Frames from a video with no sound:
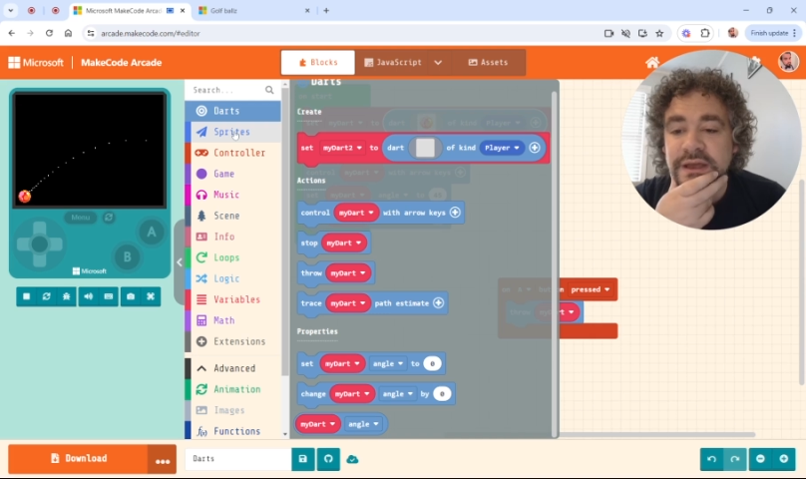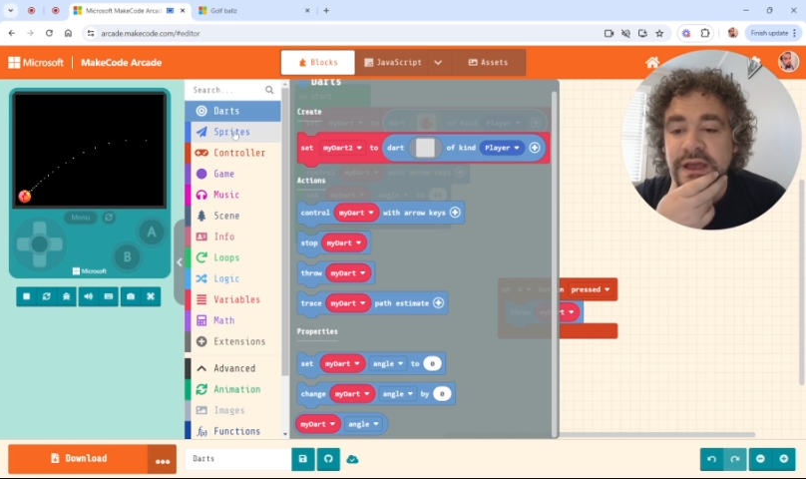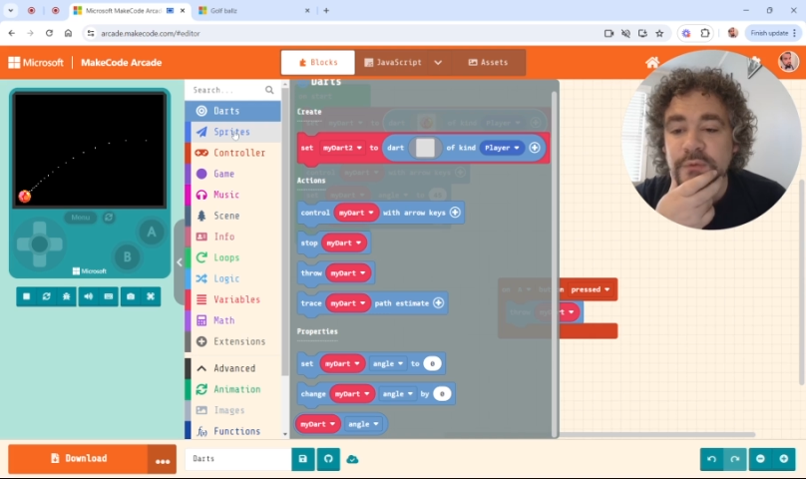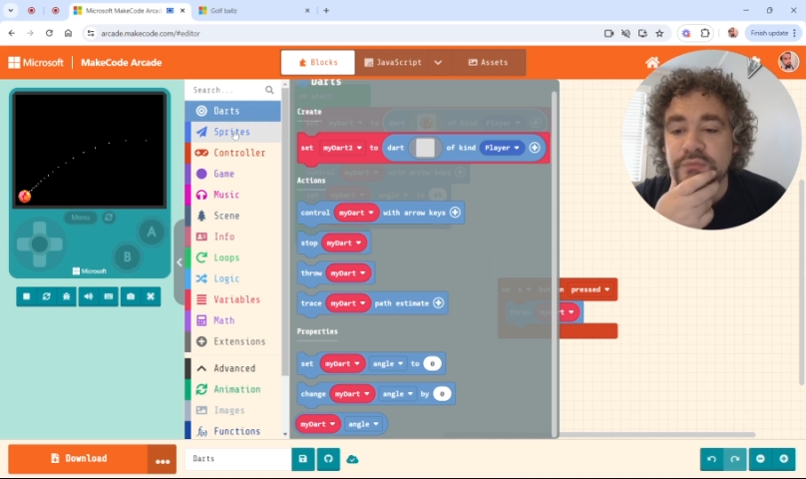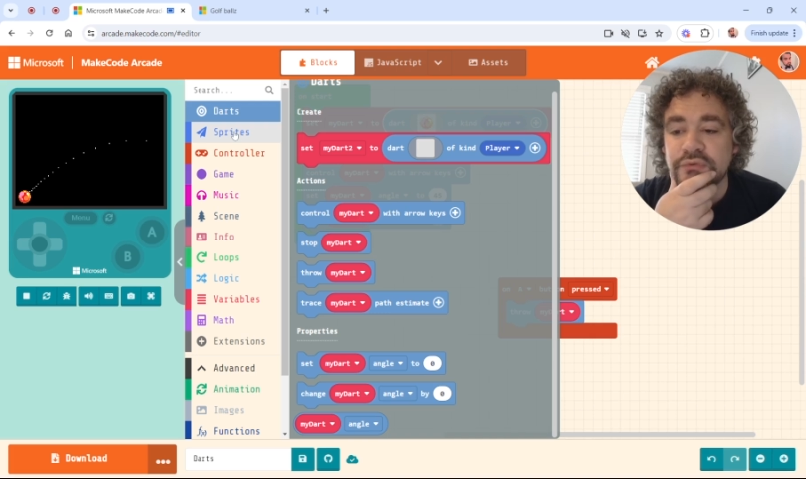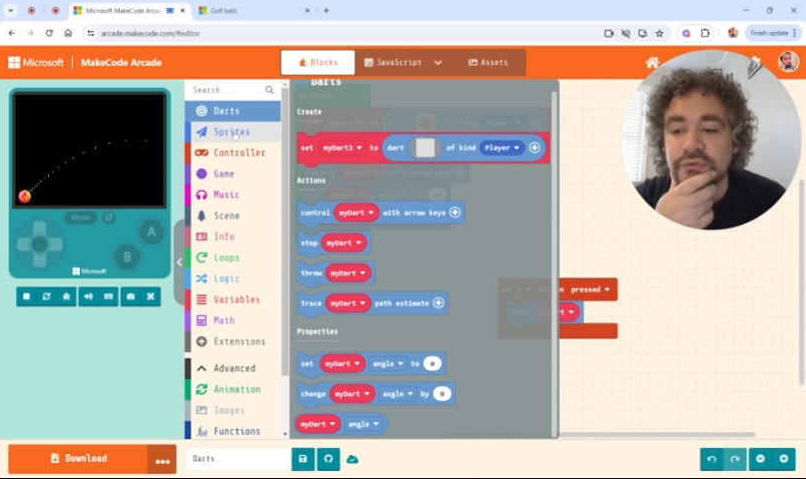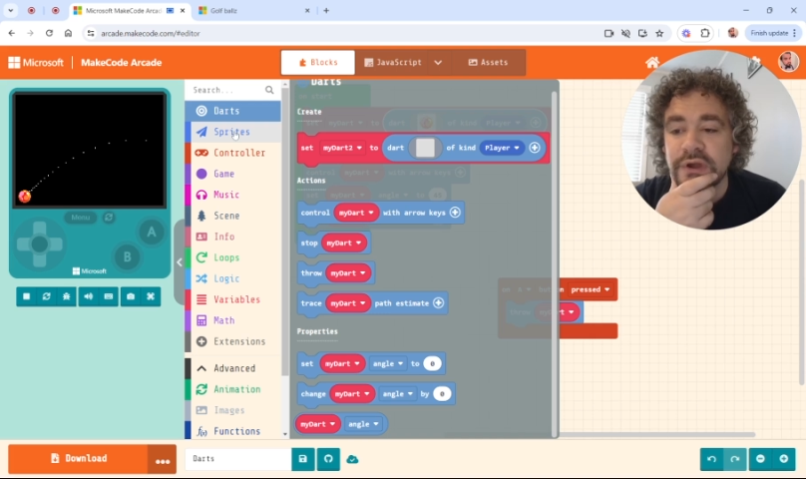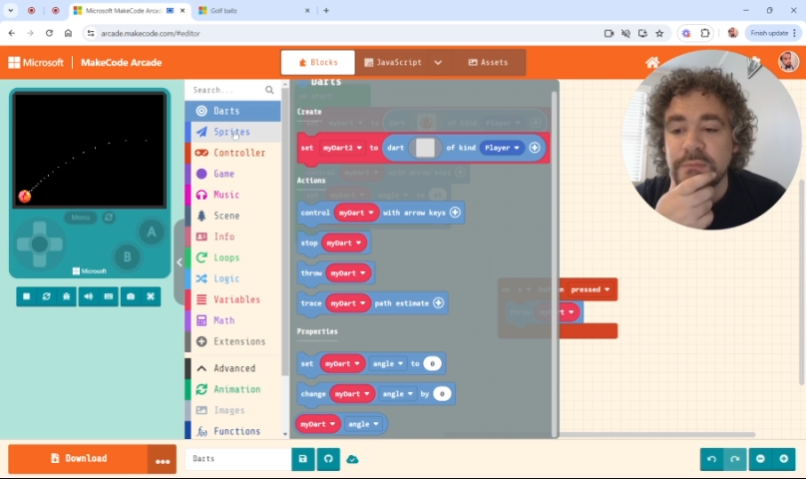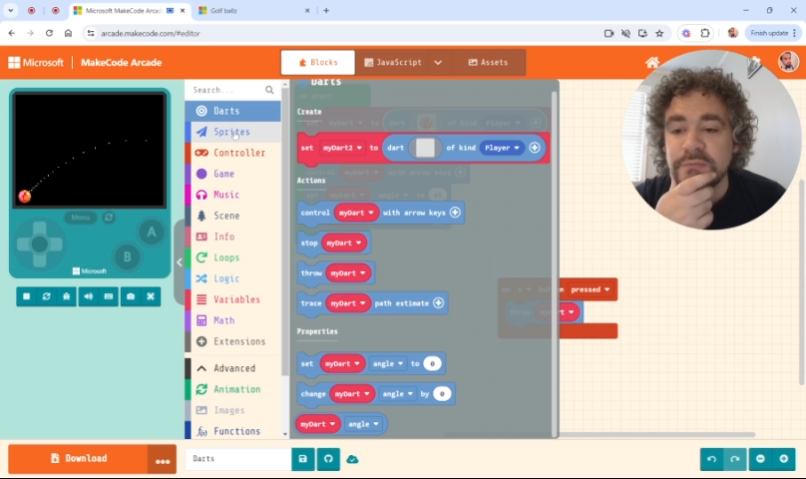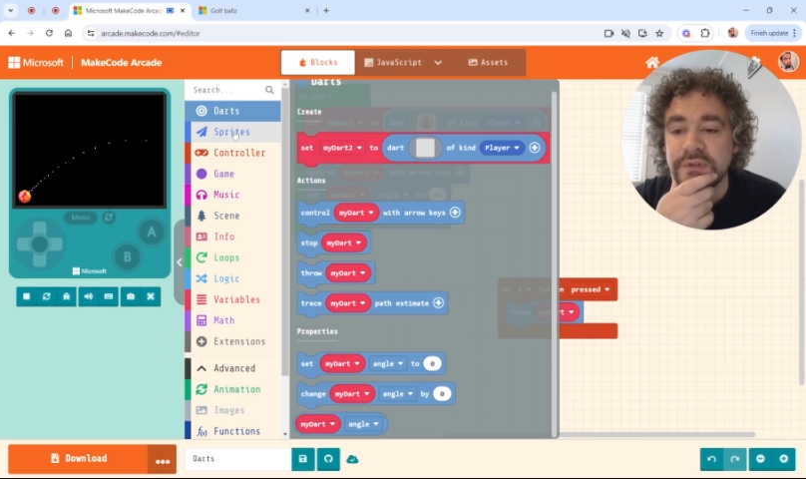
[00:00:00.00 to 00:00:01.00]
I would
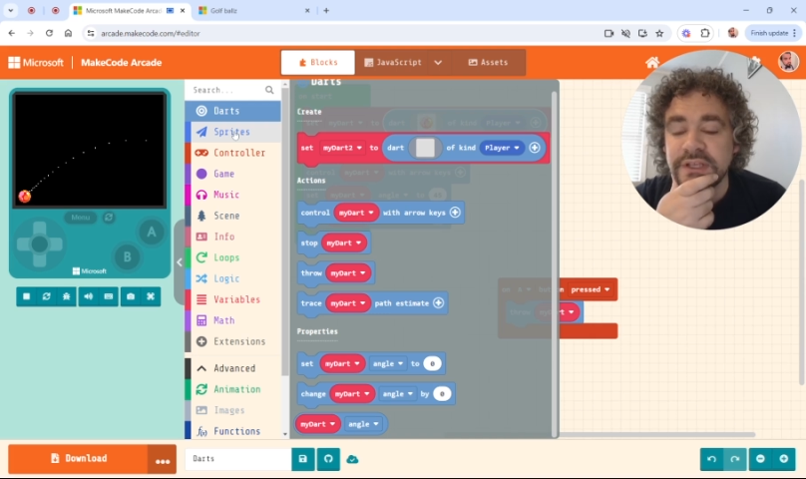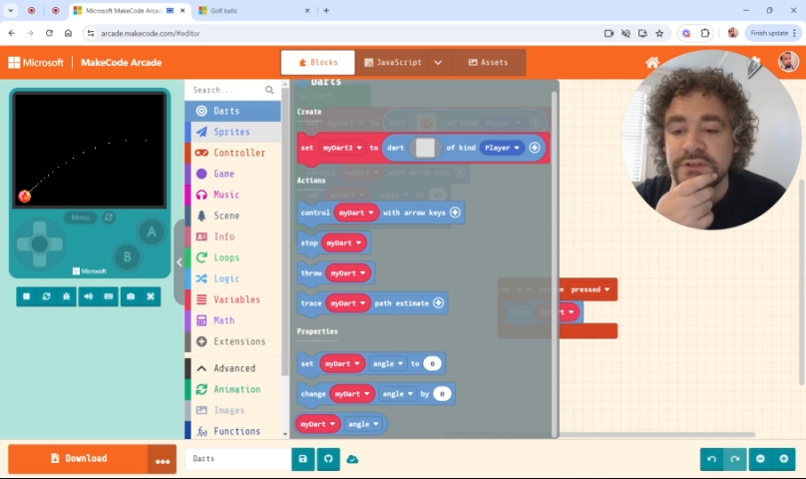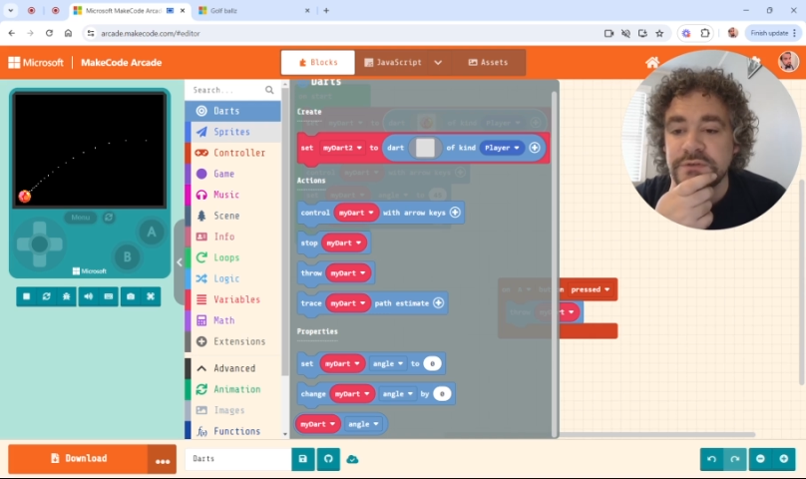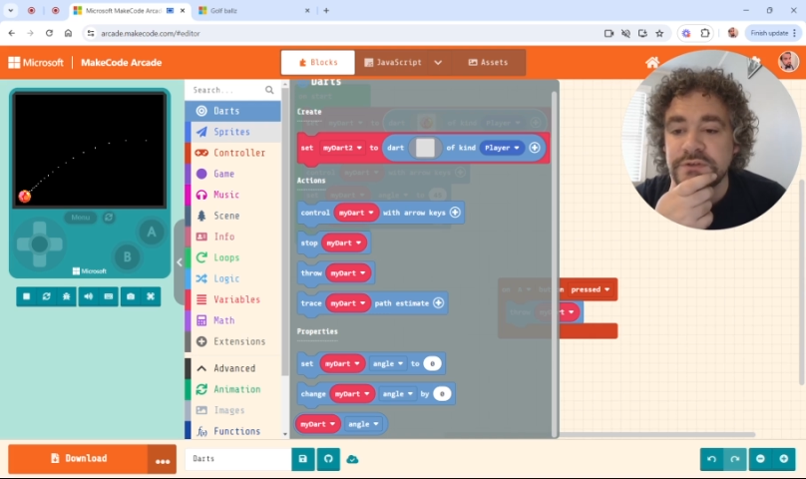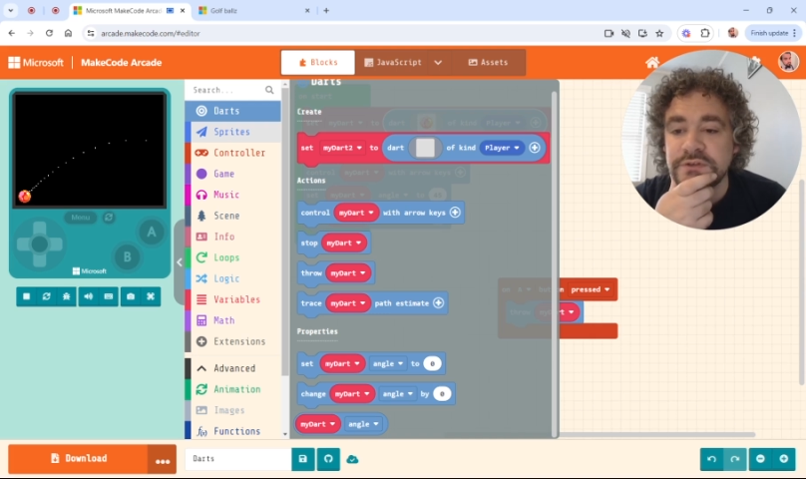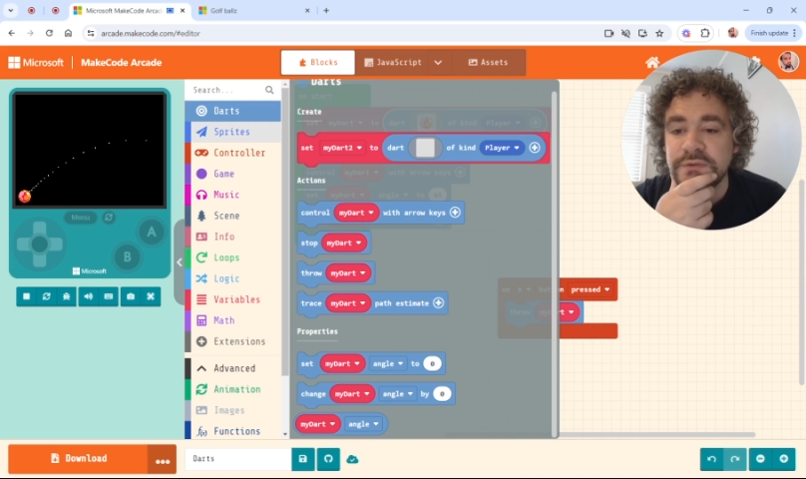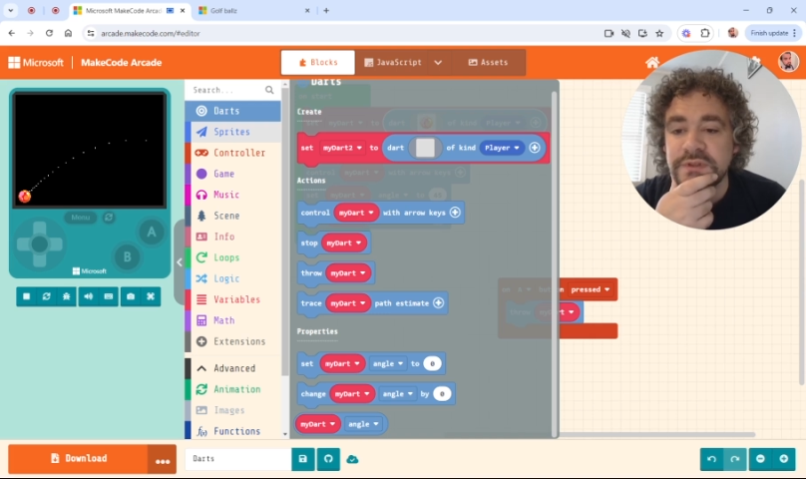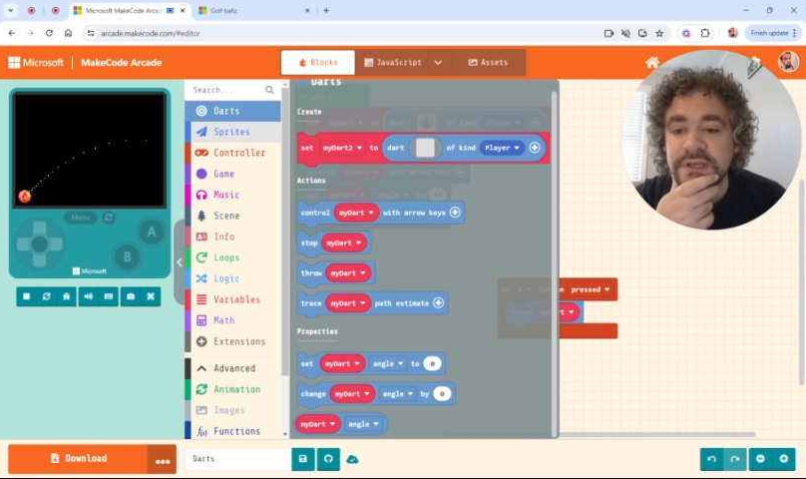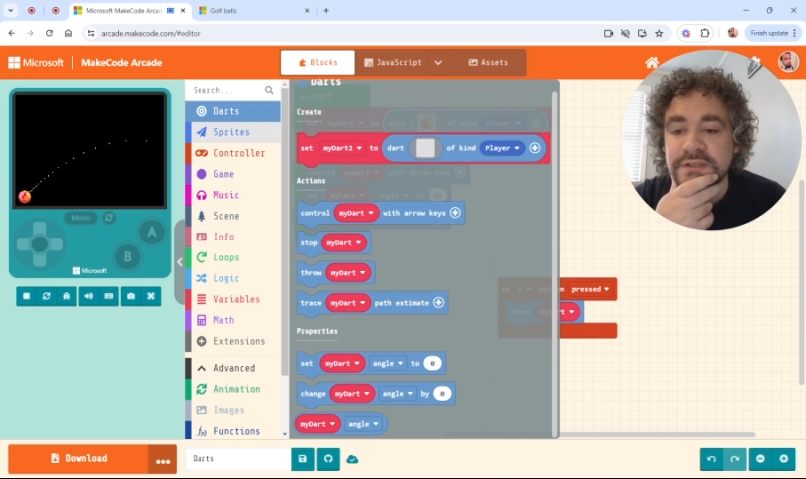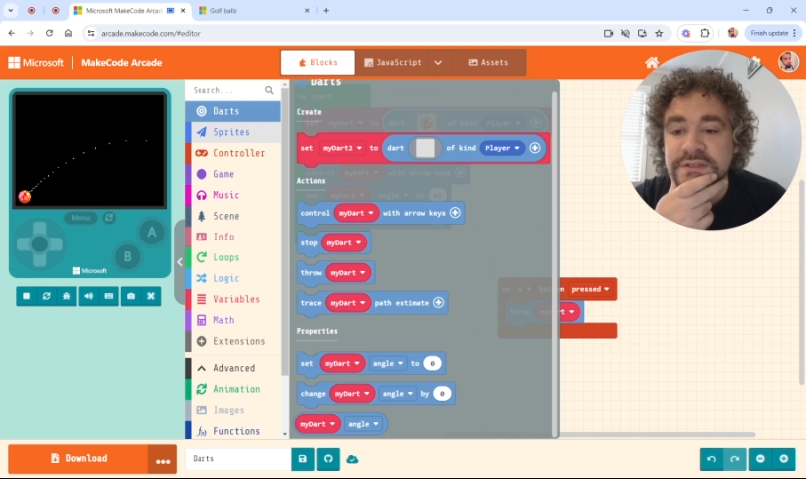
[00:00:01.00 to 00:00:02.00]
probably do two
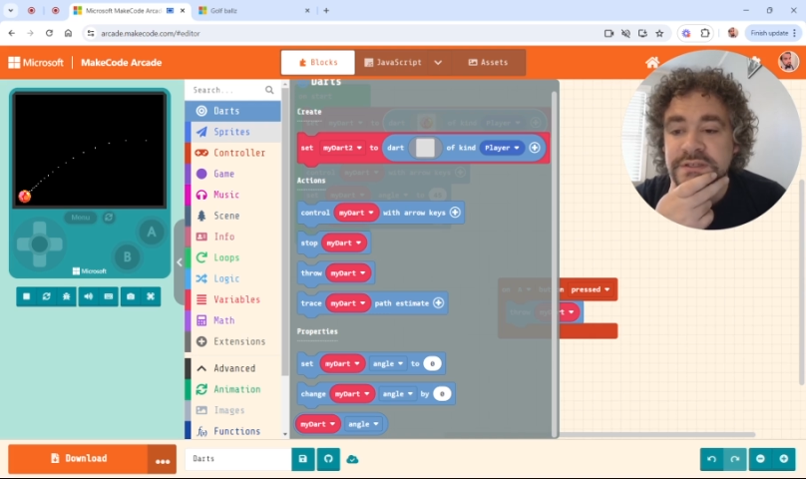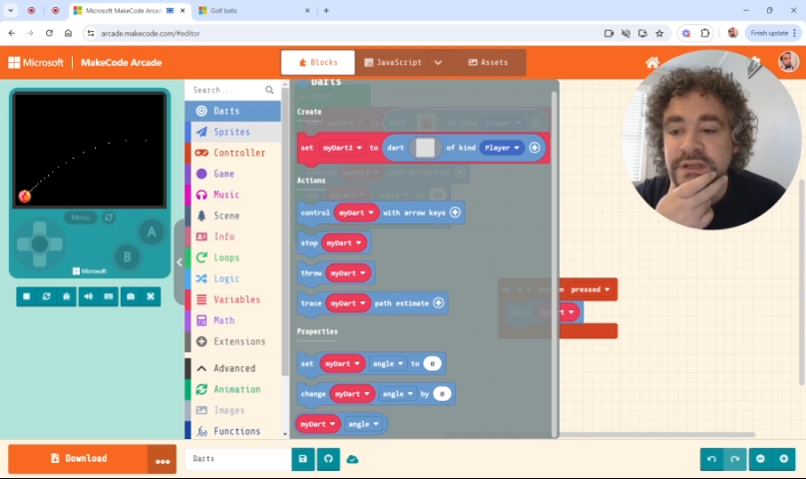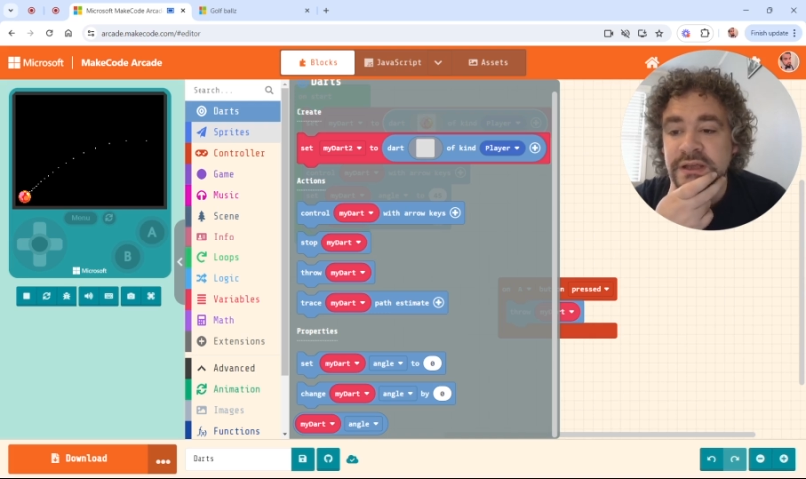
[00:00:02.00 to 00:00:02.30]
things.